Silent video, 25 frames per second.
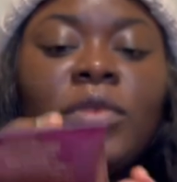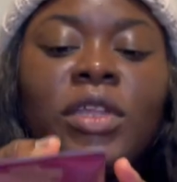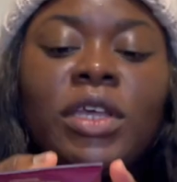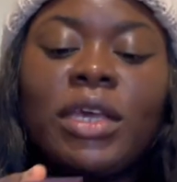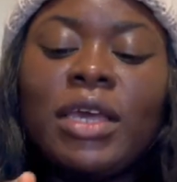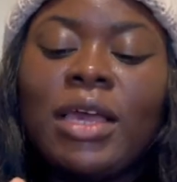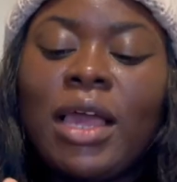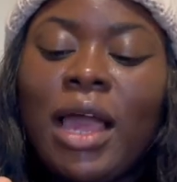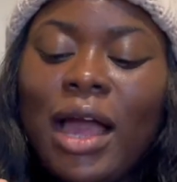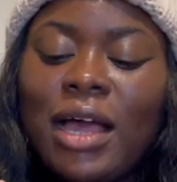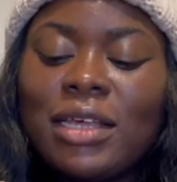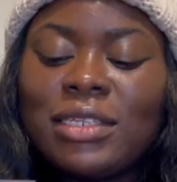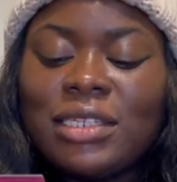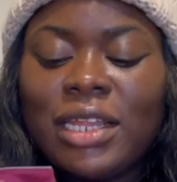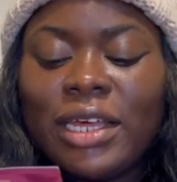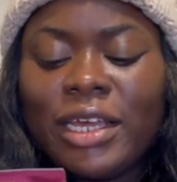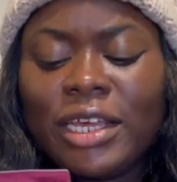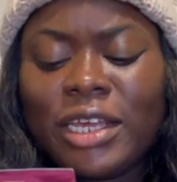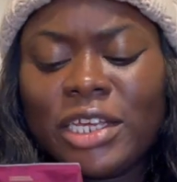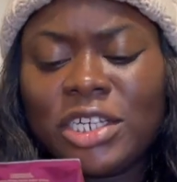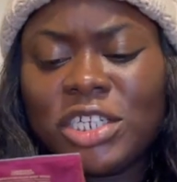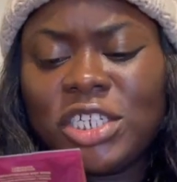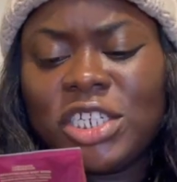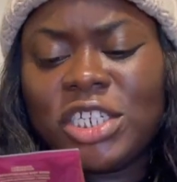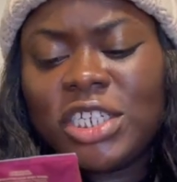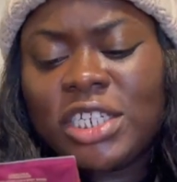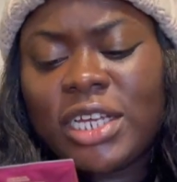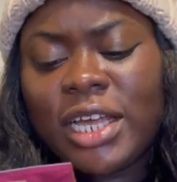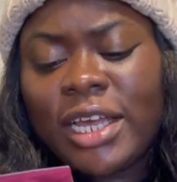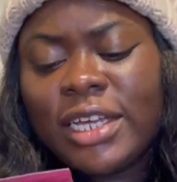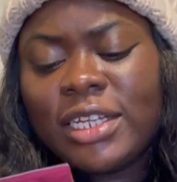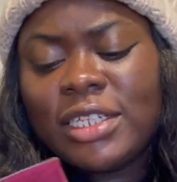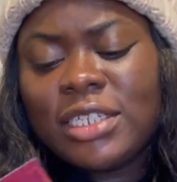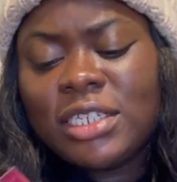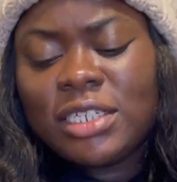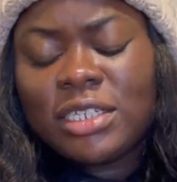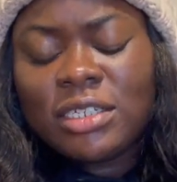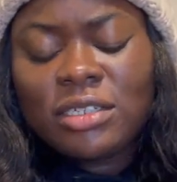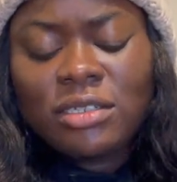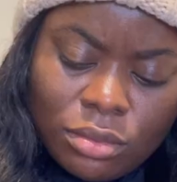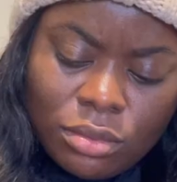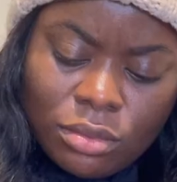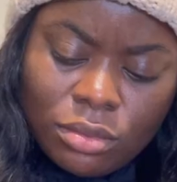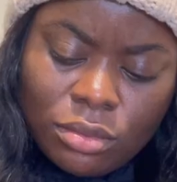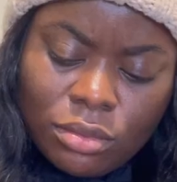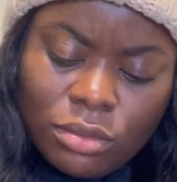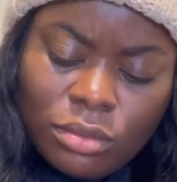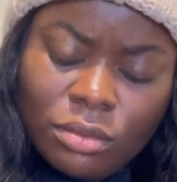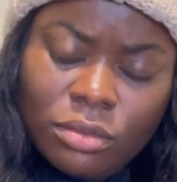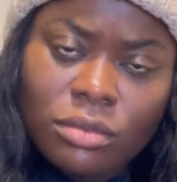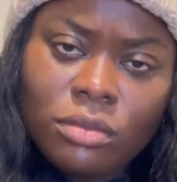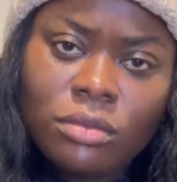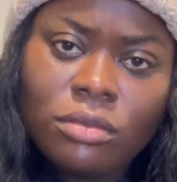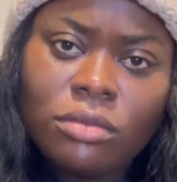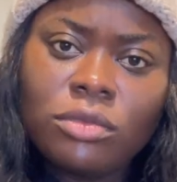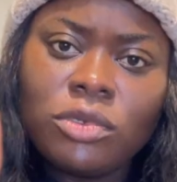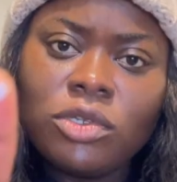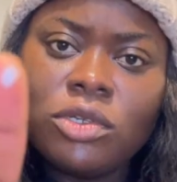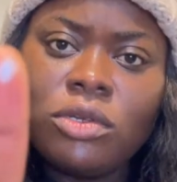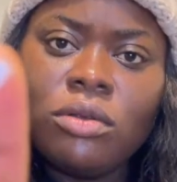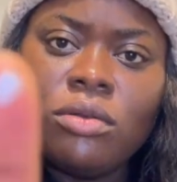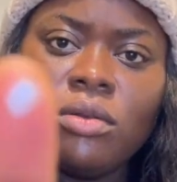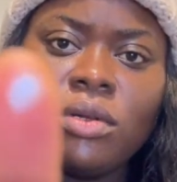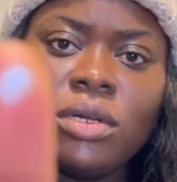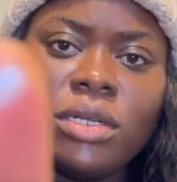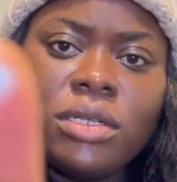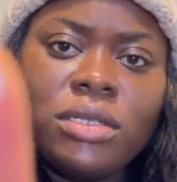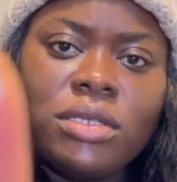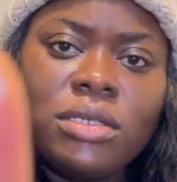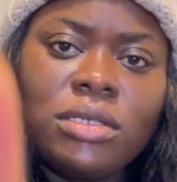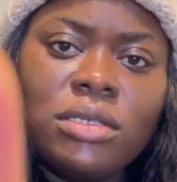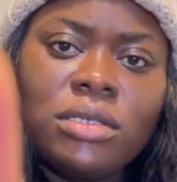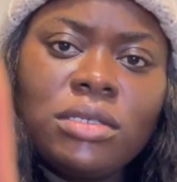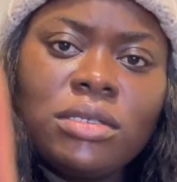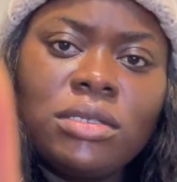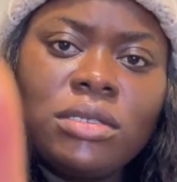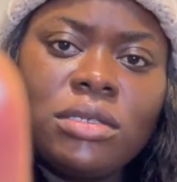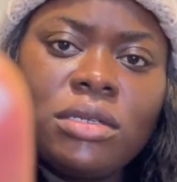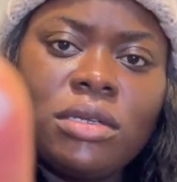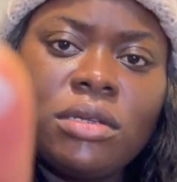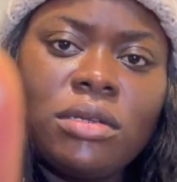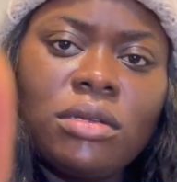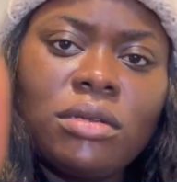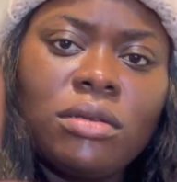It has like a shiny, so look at it,